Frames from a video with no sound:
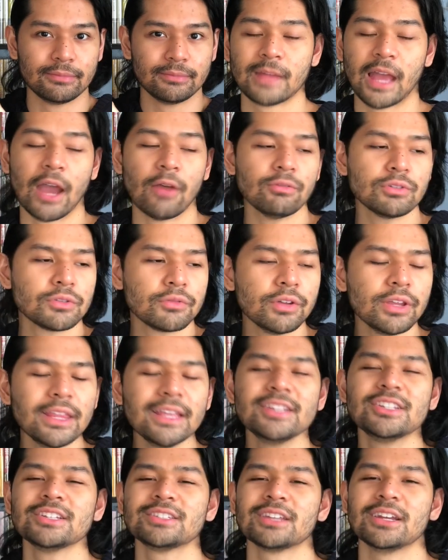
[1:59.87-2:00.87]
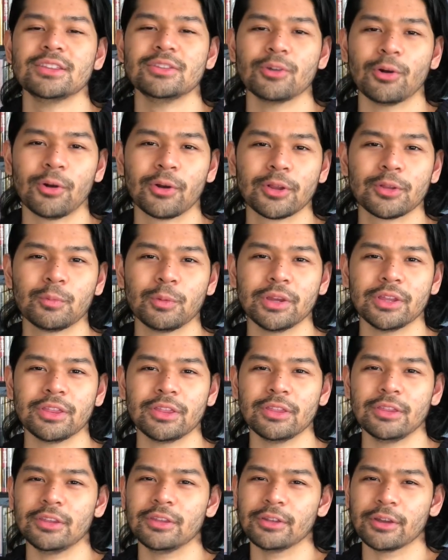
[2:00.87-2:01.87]
I was really just annoyed with,
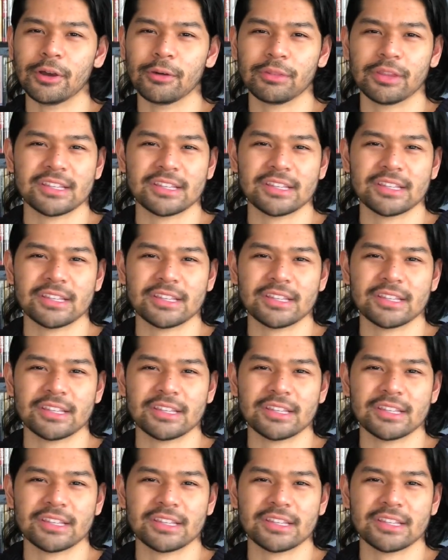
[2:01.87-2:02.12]
you know, the